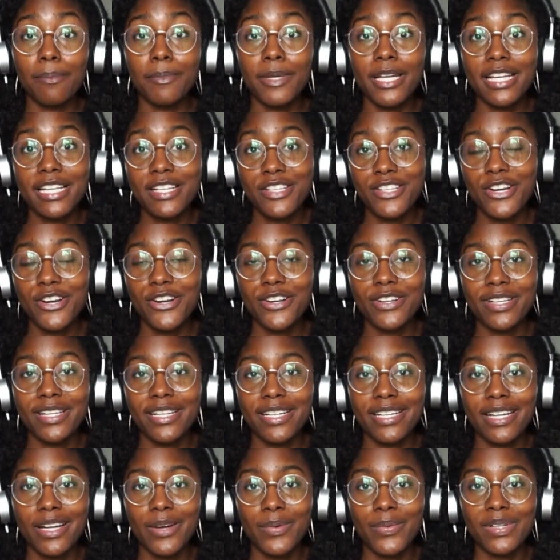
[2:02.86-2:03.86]
up
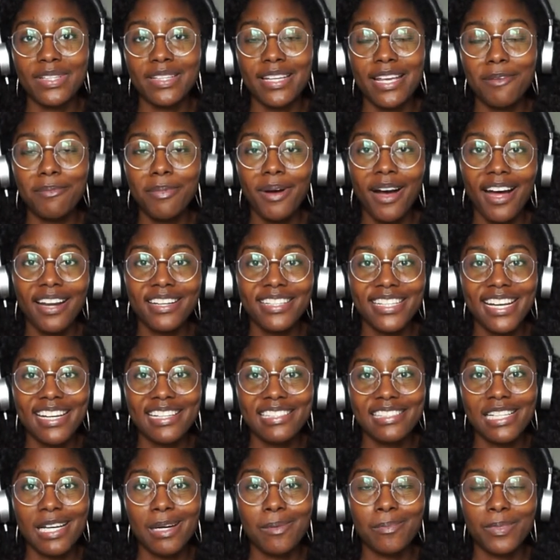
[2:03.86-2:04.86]
interning with a
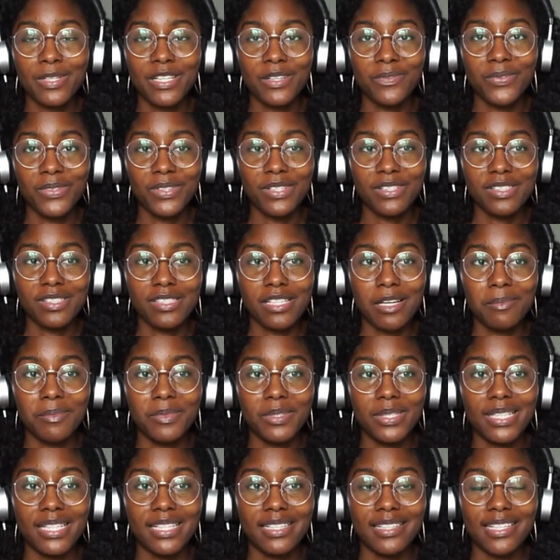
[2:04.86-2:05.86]
podcast company for the
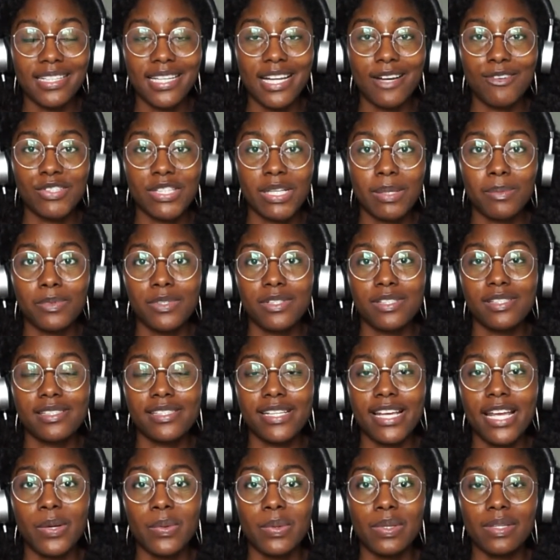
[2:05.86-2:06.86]
summer, and then I was able to
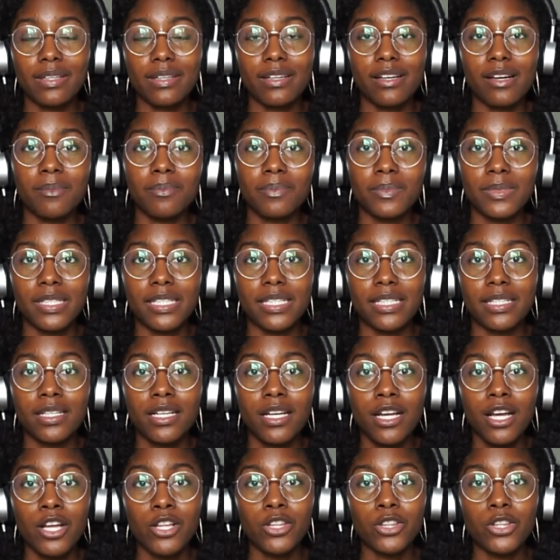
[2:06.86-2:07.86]
stay with the company
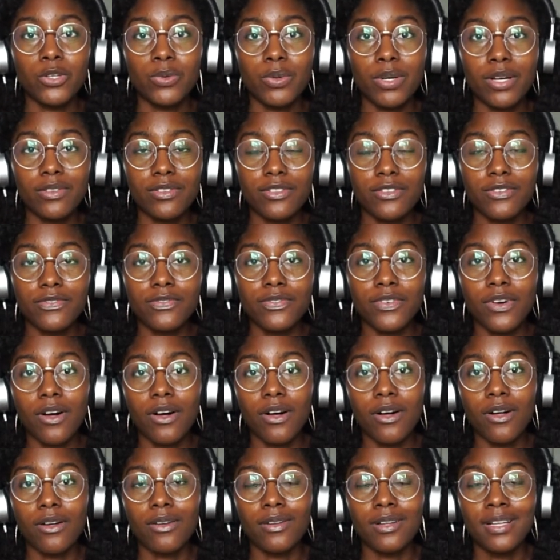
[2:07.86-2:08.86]
throughout the
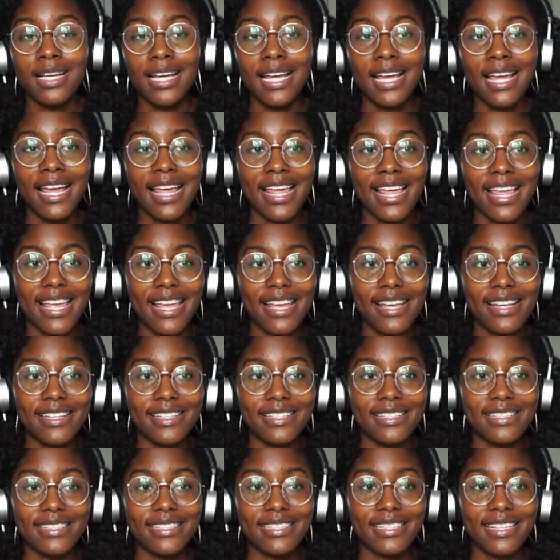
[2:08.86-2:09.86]
fall.
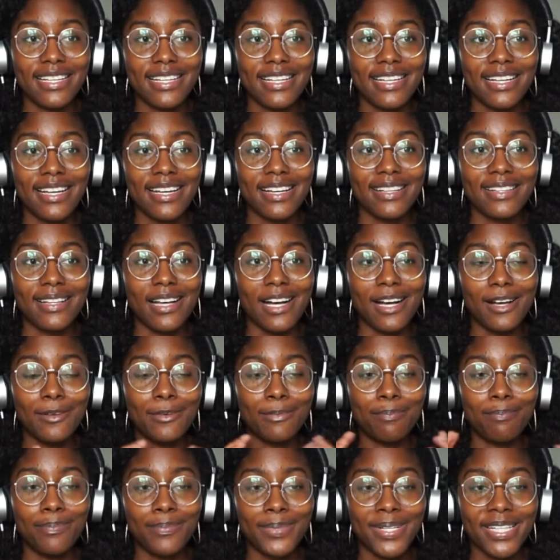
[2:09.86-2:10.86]
And
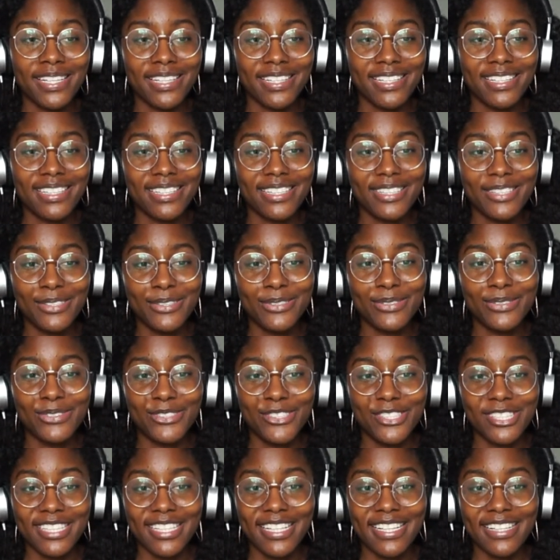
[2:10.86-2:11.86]
a big,
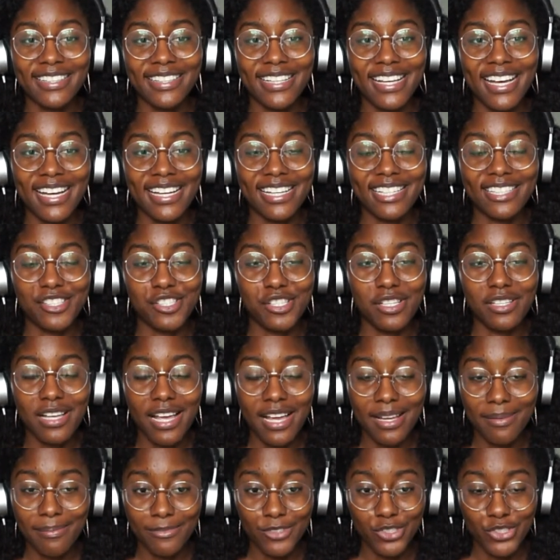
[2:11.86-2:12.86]
huge thing that has
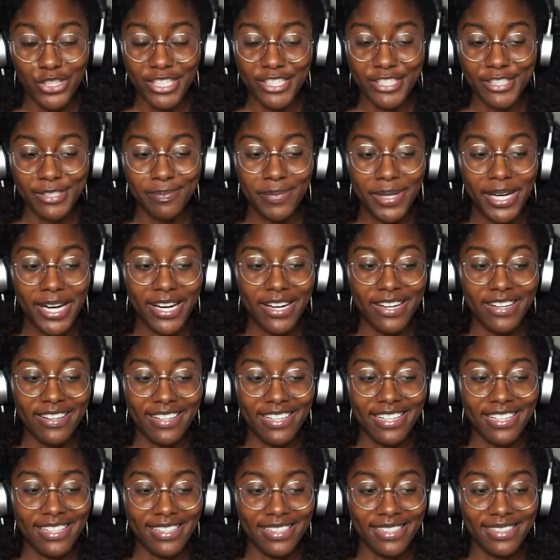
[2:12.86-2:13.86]

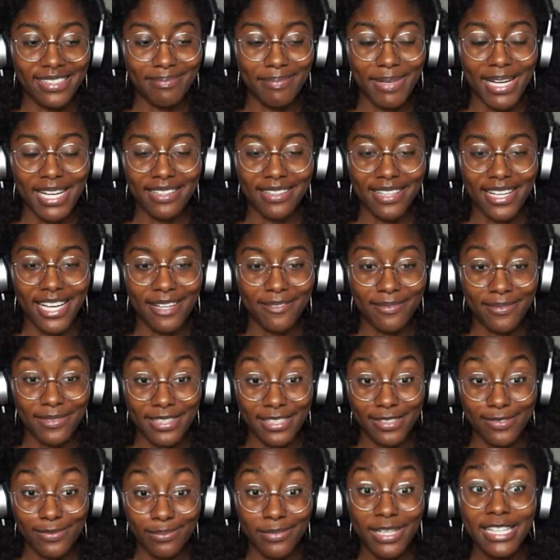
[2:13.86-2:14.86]
transpired in my life
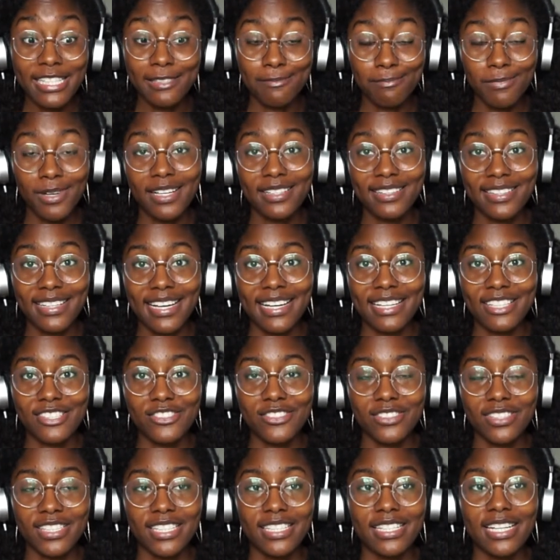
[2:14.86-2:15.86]
this this month,
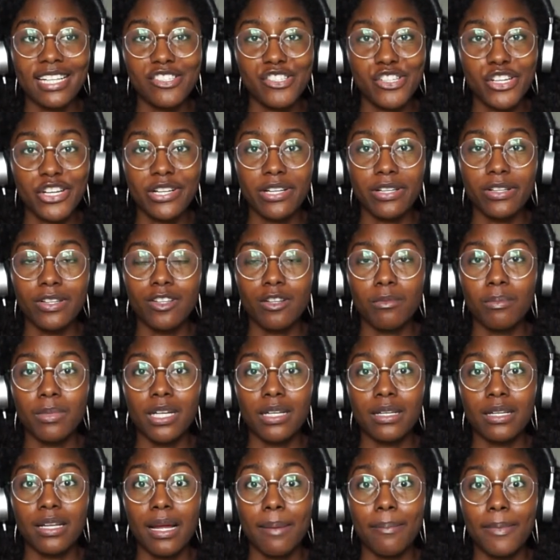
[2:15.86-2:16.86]
actually, and I shared a little
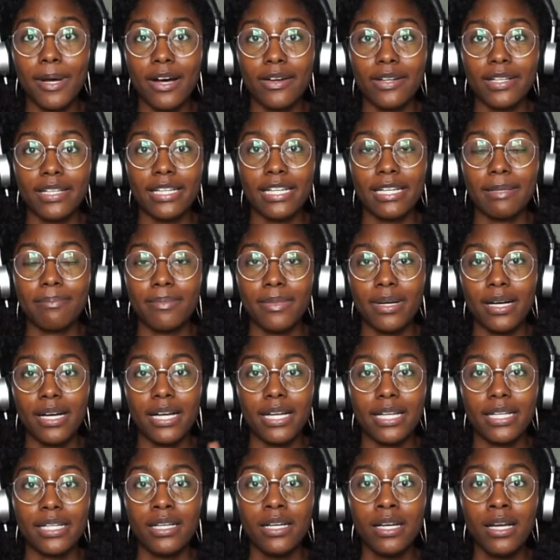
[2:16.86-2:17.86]
bit about it in
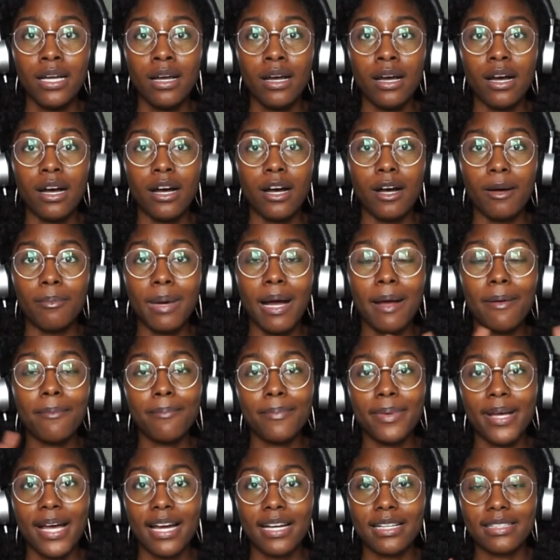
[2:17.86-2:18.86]
my um,
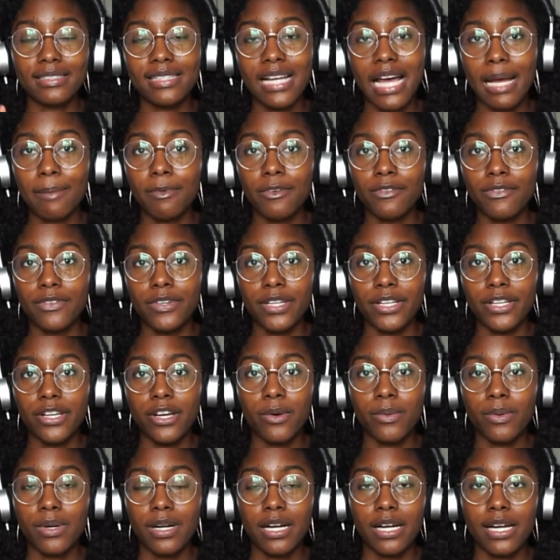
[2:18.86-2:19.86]
I'm back type of
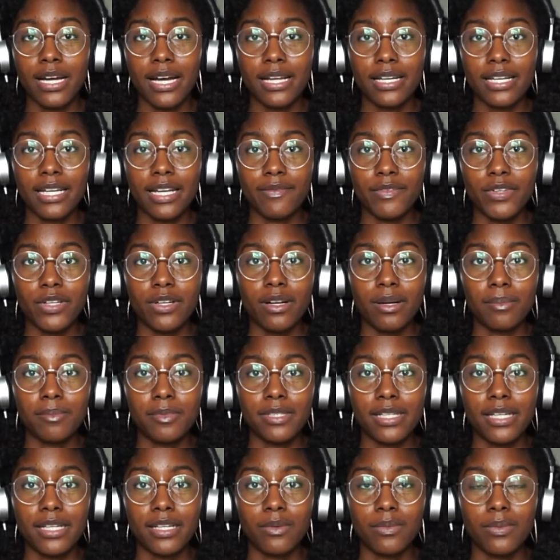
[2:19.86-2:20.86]
video where I kind of give you an
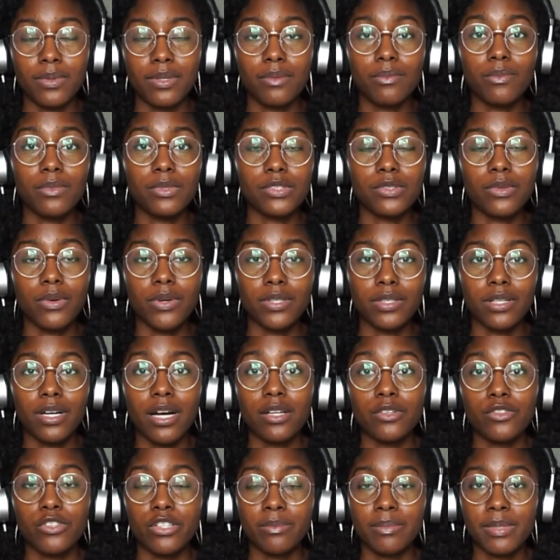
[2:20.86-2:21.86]
update of what was going
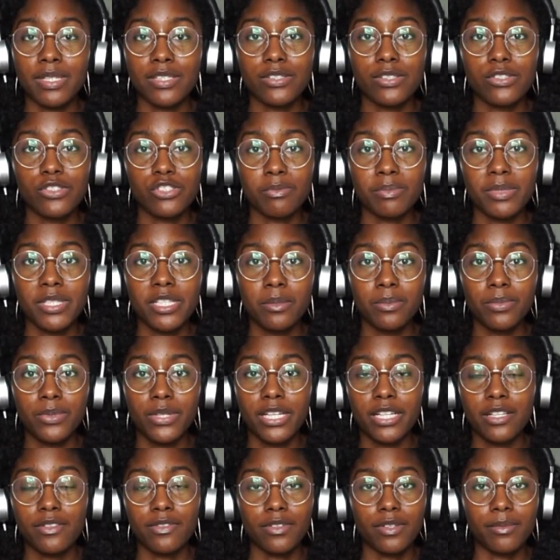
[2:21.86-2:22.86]
on during my social media
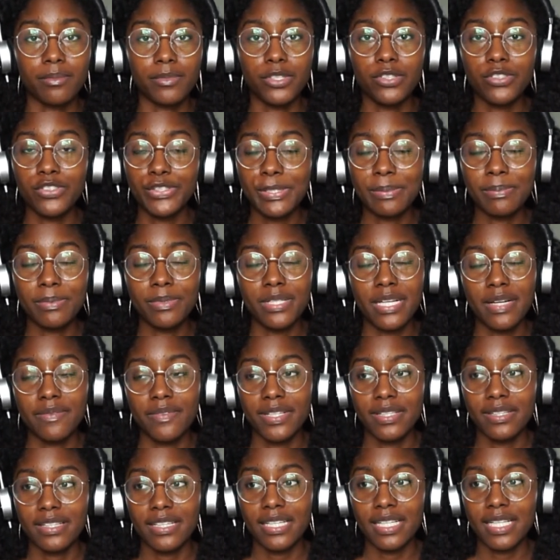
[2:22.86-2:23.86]
break from YouTube and
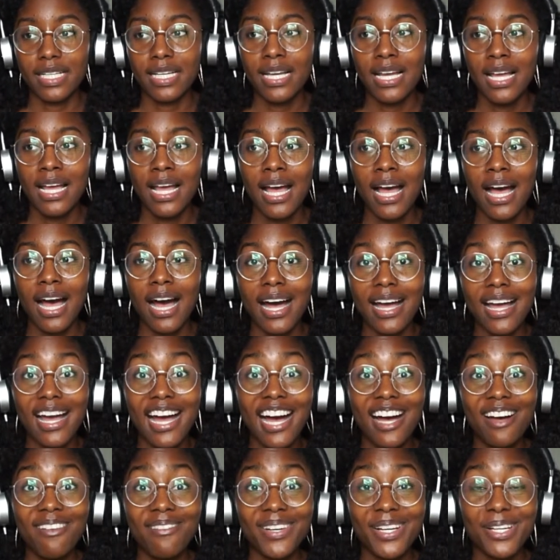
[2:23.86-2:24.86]
everything. I
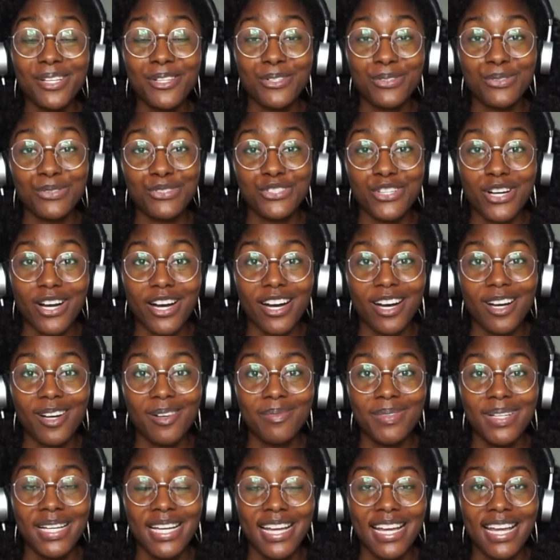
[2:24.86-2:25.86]
have a new
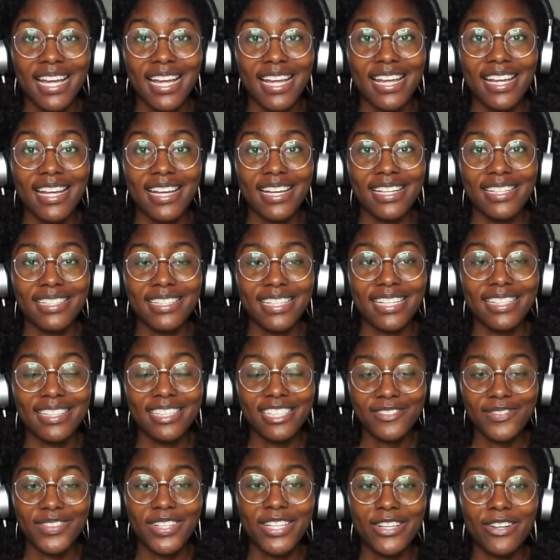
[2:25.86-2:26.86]
job, and in
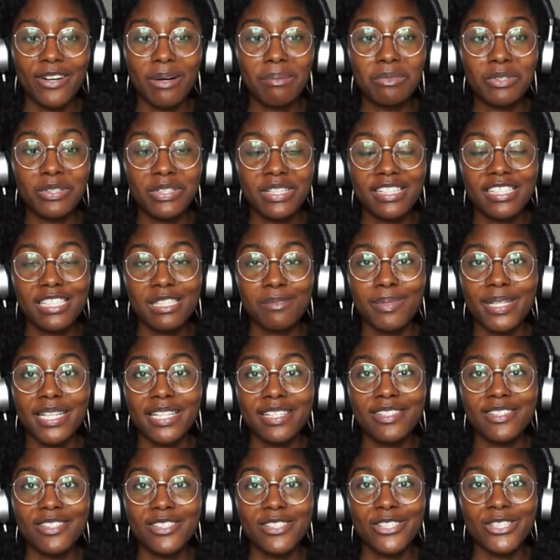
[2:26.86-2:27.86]
this video I'm going to
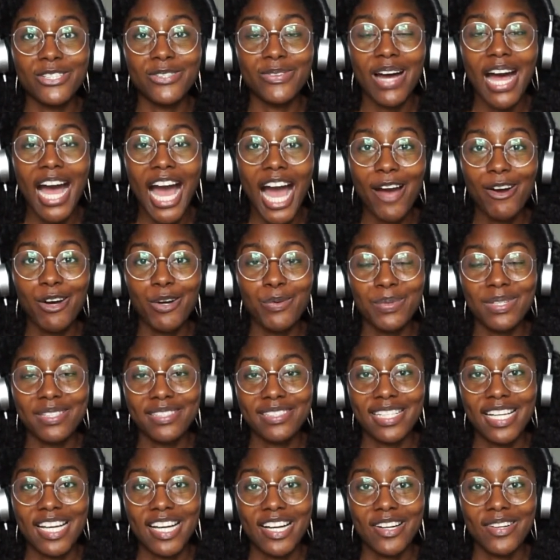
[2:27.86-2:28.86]
explain to you how it
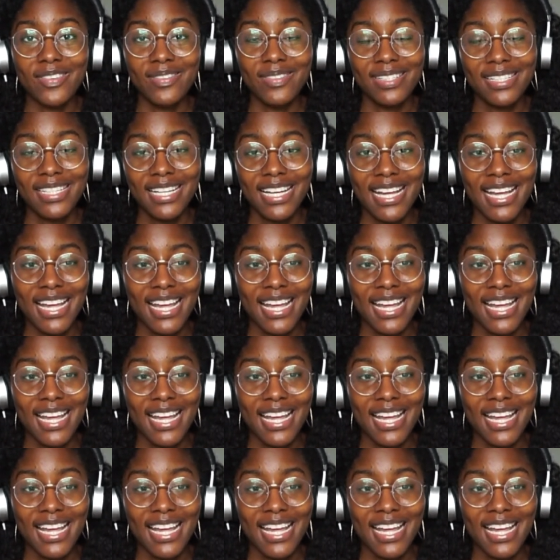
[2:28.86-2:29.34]
went down